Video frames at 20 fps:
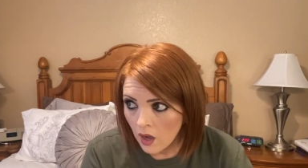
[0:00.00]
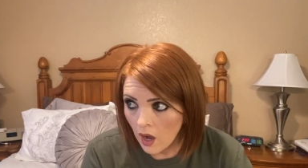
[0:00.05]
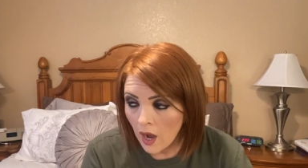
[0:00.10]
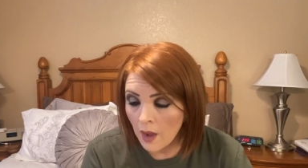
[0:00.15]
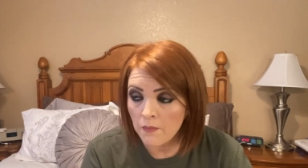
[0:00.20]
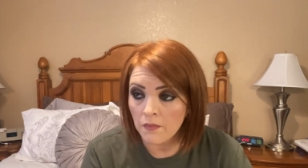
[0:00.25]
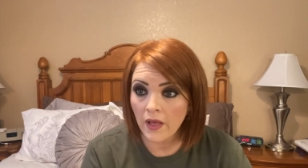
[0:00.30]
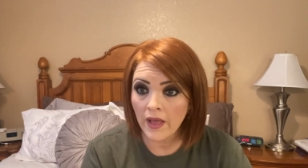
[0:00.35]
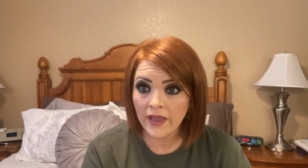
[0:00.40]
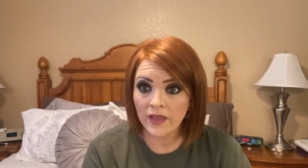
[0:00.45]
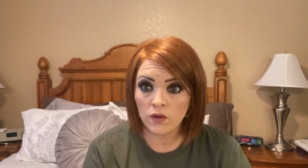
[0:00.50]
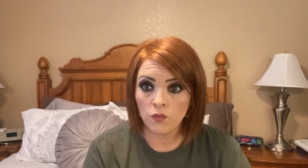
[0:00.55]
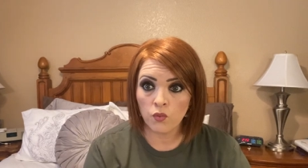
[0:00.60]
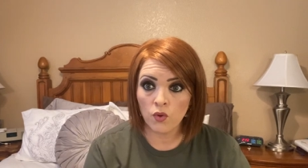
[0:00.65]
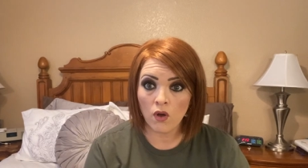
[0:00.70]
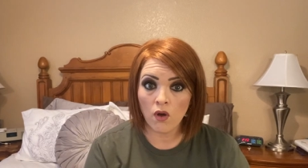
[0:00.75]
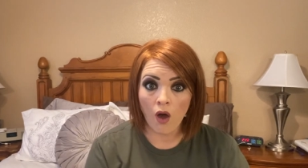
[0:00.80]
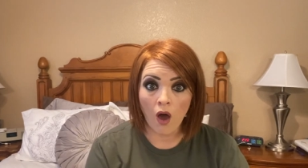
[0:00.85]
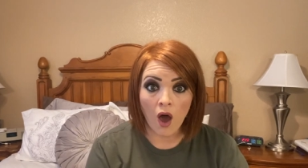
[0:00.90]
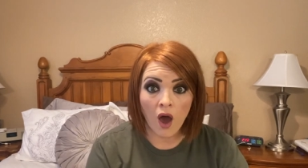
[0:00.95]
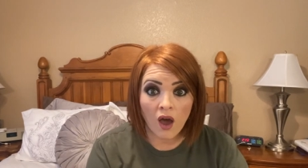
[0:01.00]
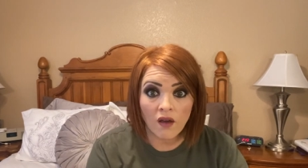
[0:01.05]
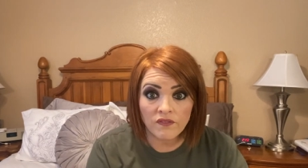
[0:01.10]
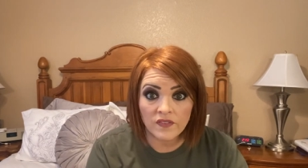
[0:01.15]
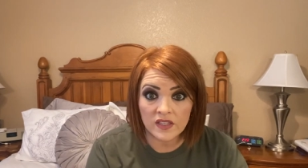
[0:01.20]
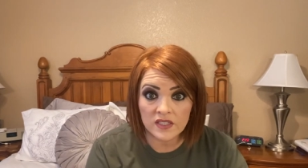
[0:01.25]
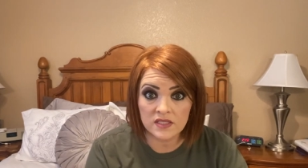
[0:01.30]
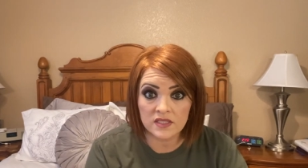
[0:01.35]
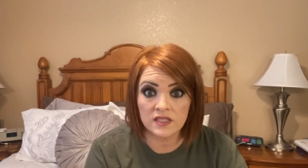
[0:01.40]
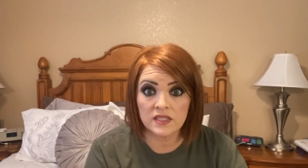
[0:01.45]
I'm like, well,
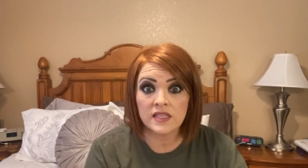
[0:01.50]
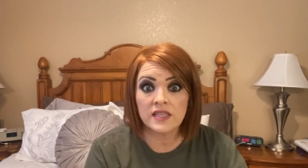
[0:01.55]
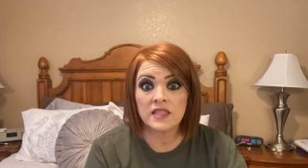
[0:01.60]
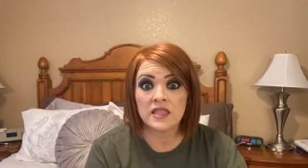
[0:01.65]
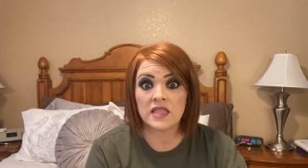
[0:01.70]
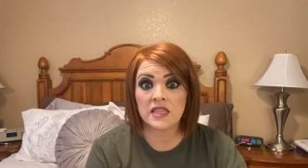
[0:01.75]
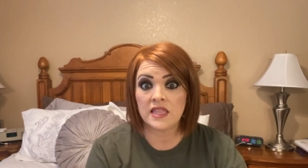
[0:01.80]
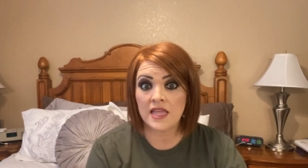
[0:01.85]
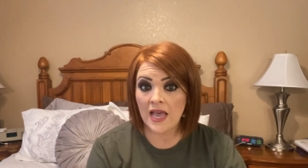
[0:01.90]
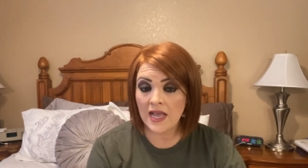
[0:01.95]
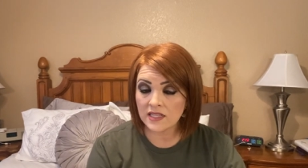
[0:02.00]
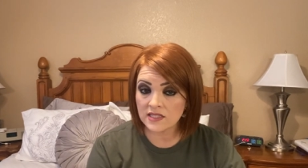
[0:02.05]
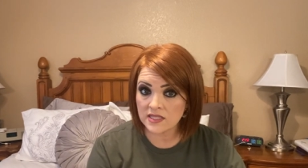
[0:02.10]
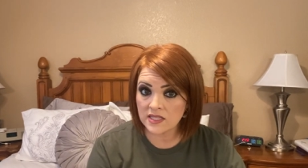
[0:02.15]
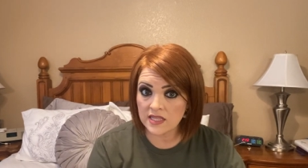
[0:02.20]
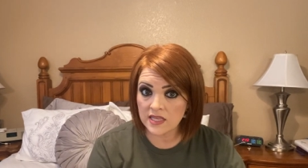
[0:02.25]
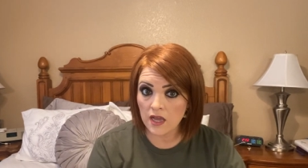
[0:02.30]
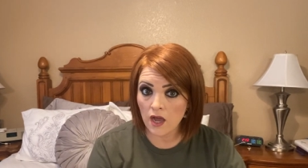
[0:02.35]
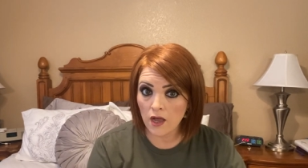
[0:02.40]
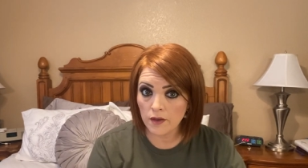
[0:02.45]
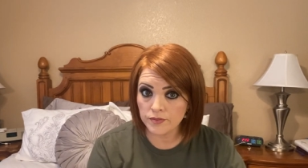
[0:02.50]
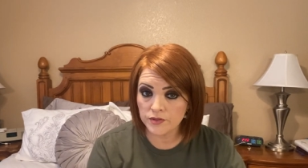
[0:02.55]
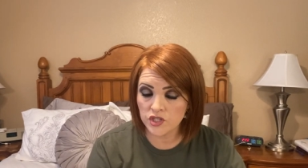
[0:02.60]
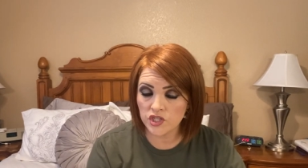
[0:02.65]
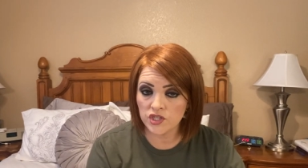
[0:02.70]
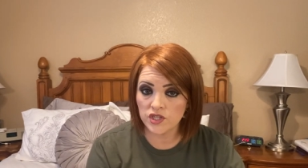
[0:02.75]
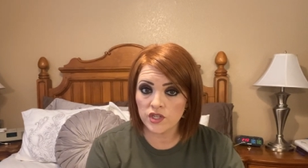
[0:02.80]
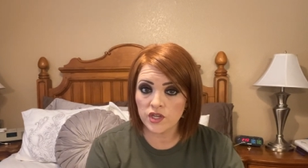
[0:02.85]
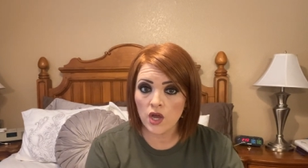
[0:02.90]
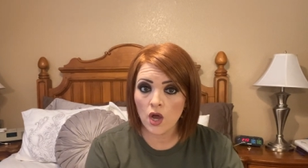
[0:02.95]
obviously that's the
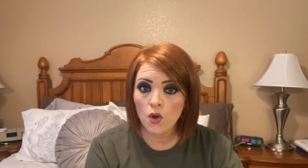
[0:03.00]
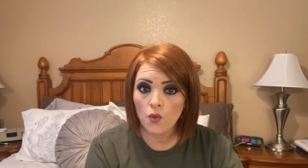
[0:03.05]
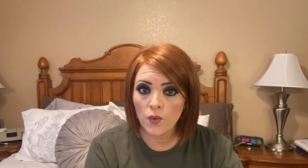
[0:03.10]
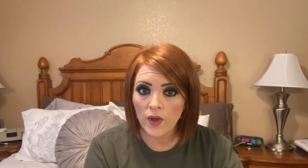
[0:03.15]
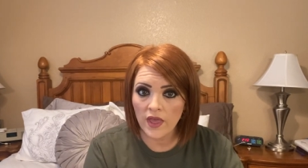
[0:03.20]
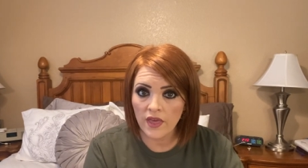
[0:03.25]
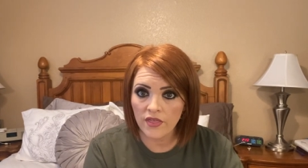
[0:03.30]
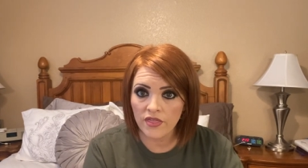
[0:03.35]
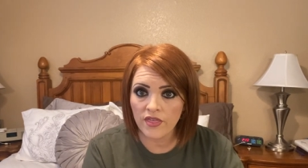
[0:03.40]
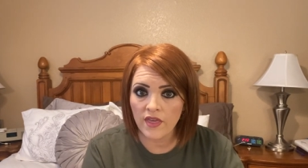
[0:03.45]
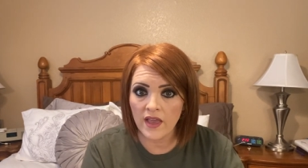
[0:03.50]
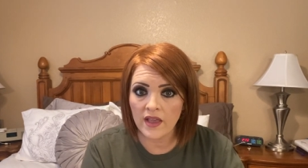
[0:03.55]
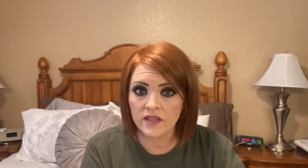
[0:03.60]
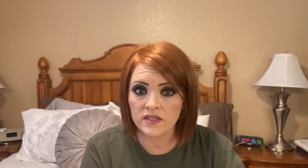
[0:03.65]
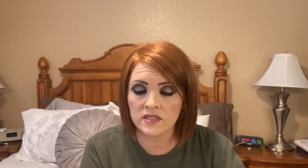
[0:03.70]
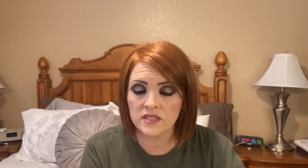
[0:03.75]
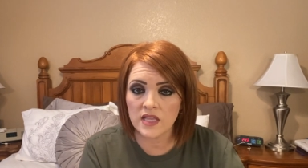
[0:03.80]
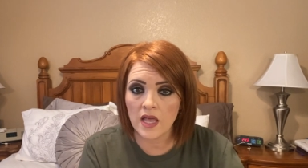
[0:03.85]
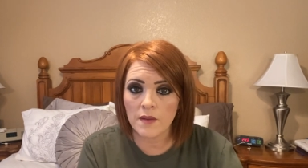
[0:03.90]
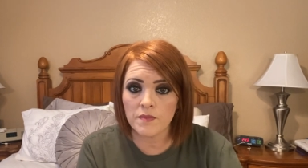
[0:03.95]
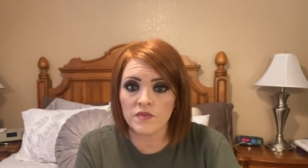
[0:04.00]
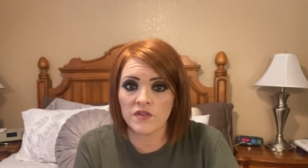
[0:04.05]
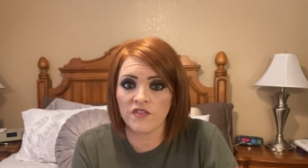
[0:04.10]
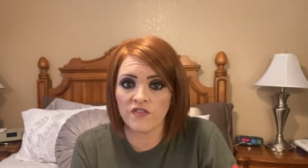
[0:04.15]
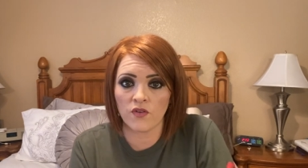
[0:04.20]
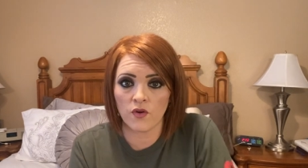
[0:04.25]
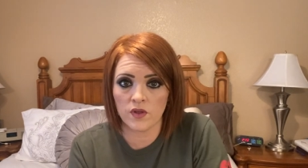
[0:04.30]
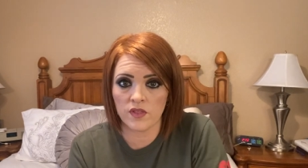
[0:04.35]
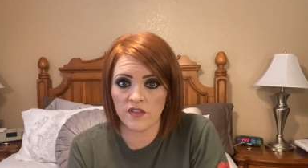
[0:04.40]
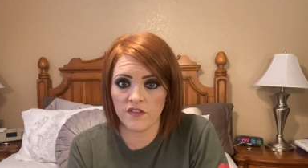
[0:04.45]
option to go with, except
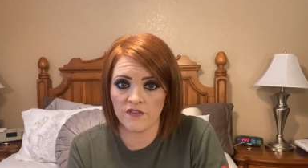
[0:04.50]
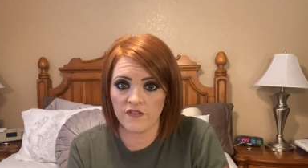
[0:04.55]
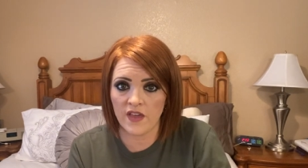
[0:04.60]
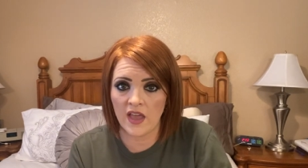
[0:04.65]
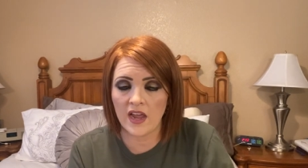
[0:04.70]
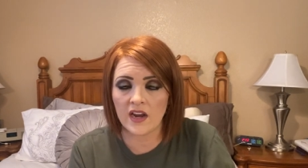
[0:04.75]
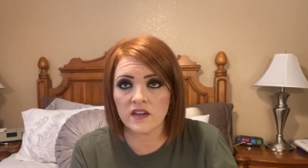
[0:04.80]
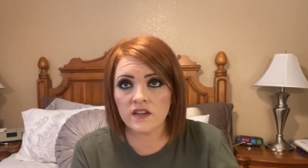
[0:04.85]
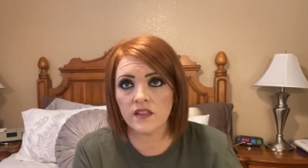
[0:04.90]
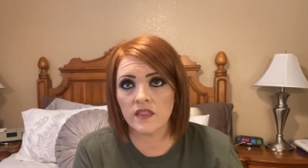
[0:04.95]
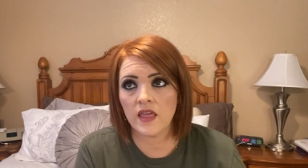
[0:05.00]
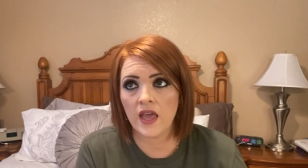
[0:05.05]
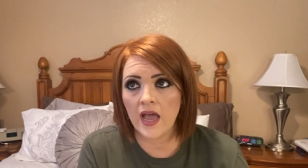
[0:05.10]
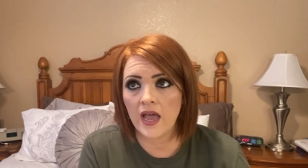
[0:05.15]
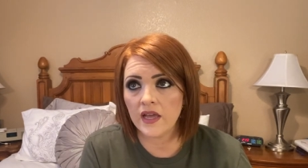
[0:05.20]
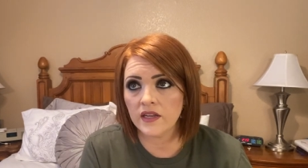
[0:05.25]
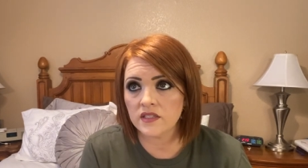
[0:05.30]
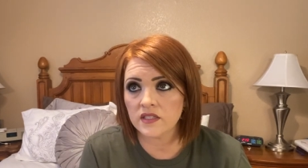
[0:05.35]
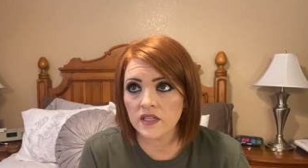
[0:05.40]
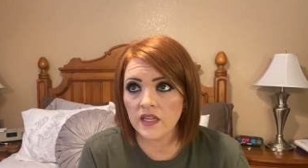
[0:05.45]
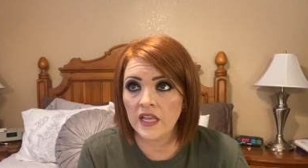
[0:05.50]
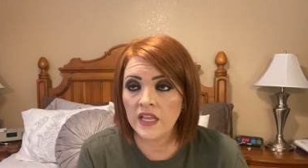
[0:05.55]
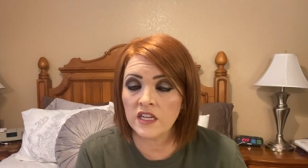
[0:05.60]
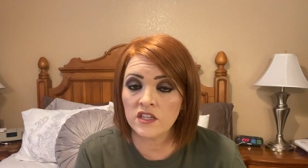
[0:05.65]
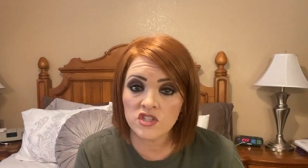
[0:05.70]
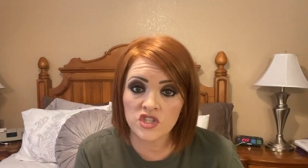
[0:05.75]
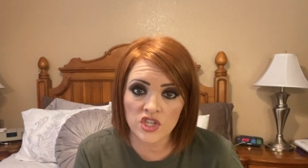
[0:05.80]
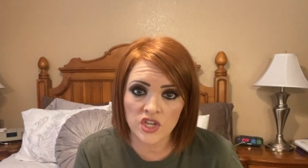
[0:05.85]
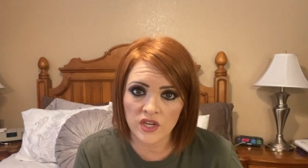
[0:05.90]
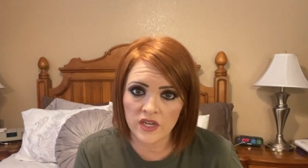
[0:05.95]
for the fact that
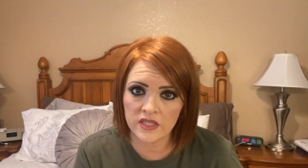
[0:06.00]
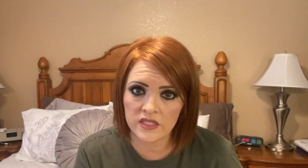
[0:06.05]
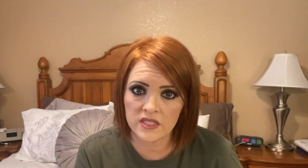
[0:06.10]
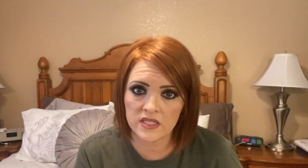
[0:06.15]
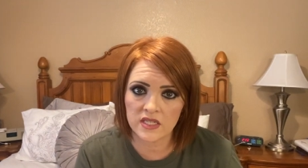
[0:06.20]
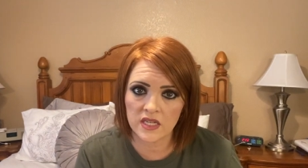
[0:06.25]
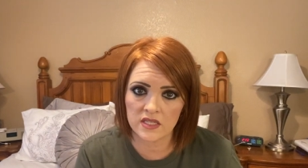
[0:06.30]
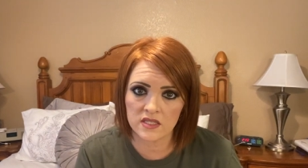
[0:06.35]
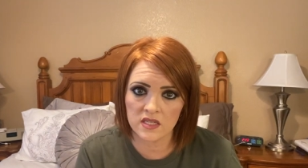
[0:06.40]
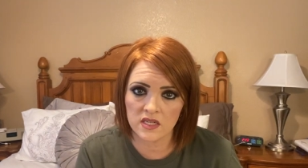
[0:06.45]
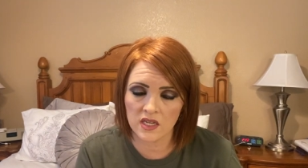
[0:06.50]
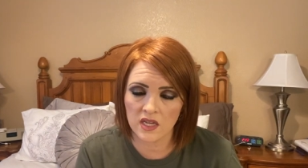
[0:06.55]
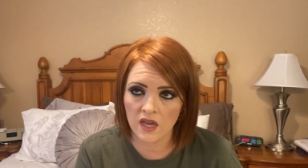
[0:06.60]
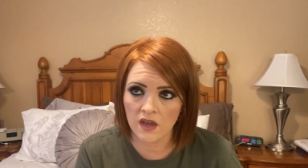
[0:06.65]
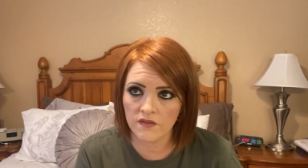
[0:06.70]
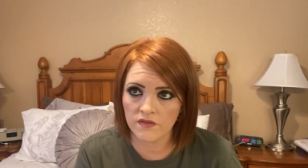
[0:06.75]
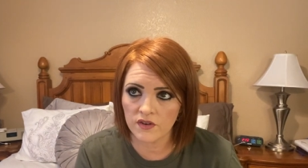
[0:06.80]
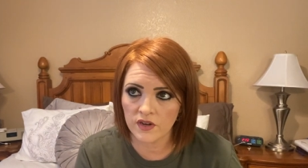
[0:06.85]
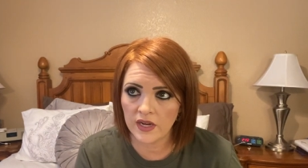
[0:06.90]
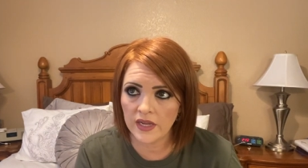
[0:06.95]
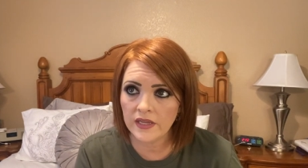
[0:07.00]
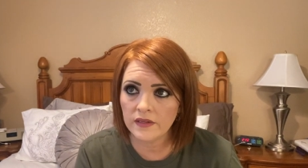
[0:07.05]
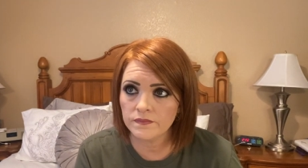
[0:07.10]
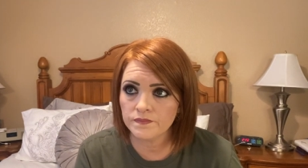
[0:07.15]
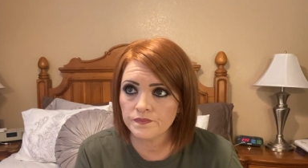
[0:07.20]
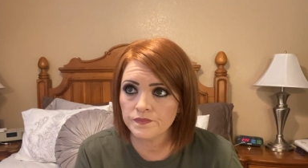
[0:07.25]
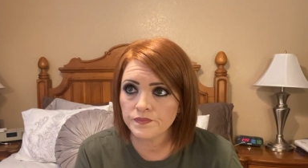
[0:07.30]
insurance doesn't cover it.